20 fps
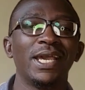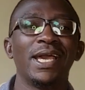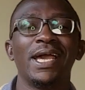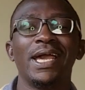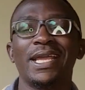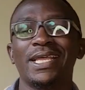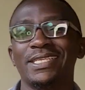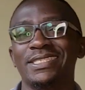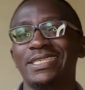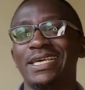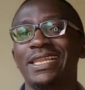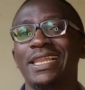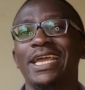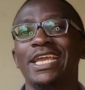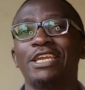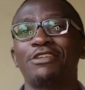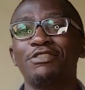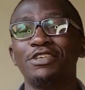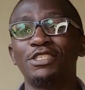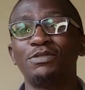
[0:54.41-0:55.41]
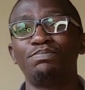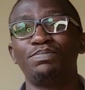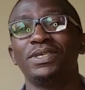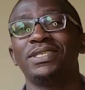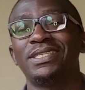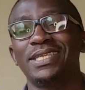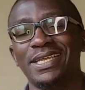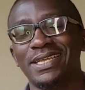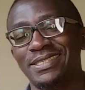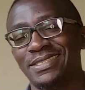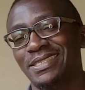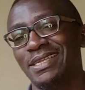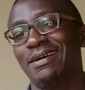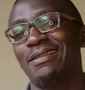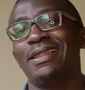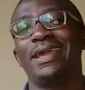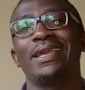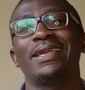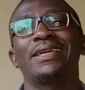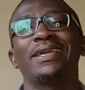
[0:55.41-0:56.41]
I can sound like Chris Beat. I can
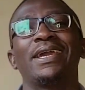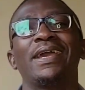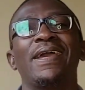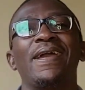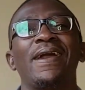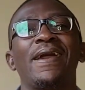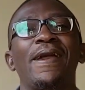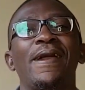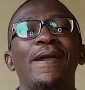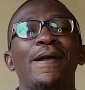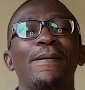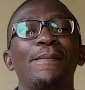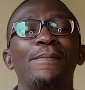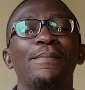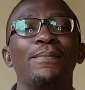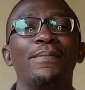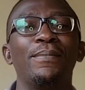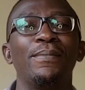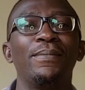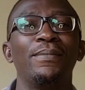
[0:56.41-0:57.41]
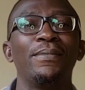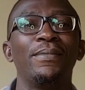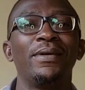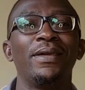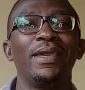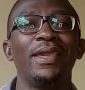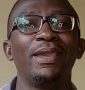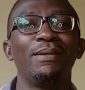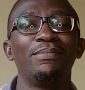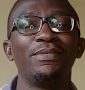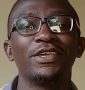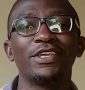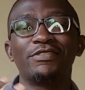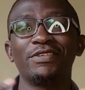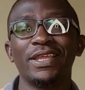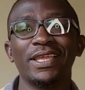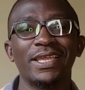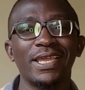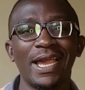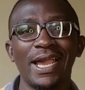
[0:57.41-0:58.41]
sound like the
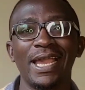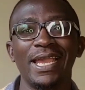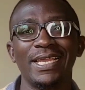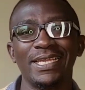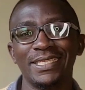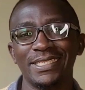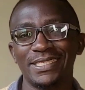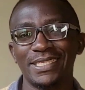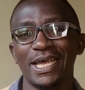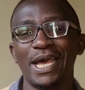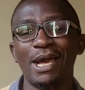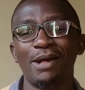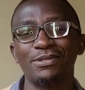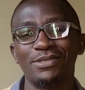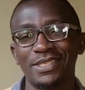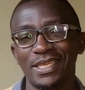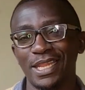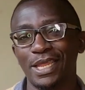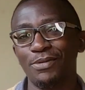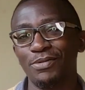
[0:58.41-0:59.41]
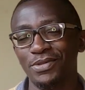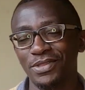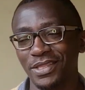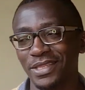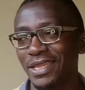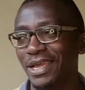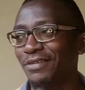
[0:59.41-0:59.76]
great guys outside and within